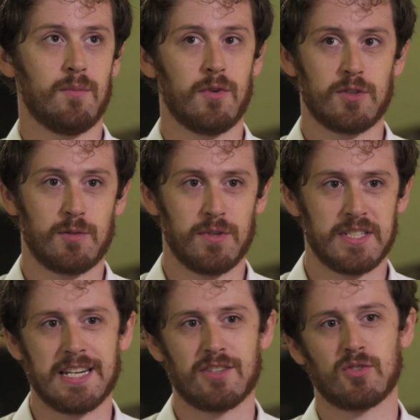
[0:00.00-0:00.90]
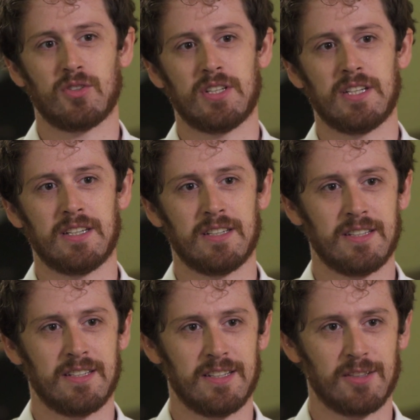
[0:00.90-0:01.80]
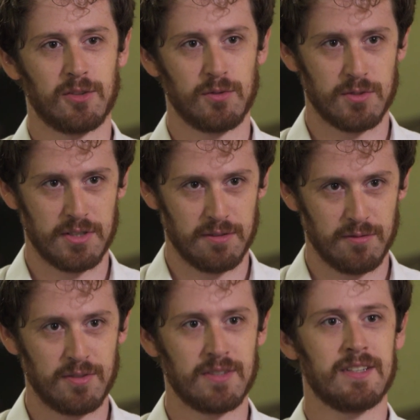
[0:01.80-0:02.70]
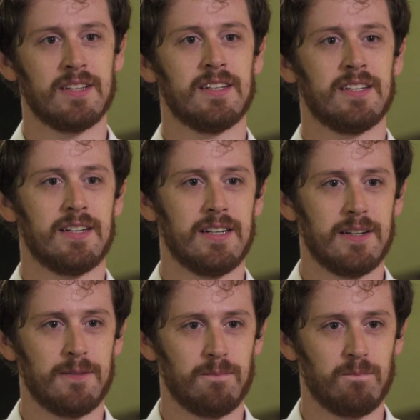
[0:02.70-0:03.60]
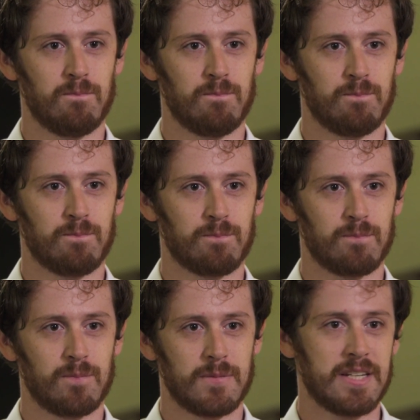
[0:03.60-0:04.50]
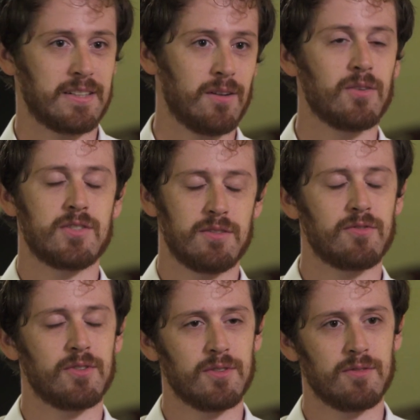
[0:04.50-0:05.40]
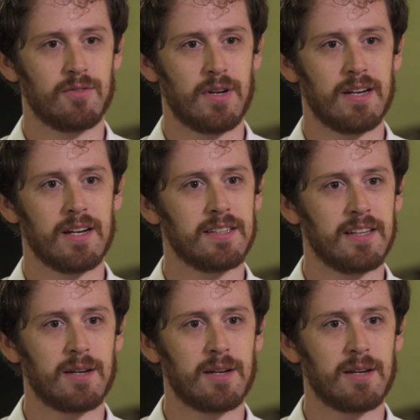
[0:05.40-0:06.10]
the most potentially inclusive um, technology for, for AI and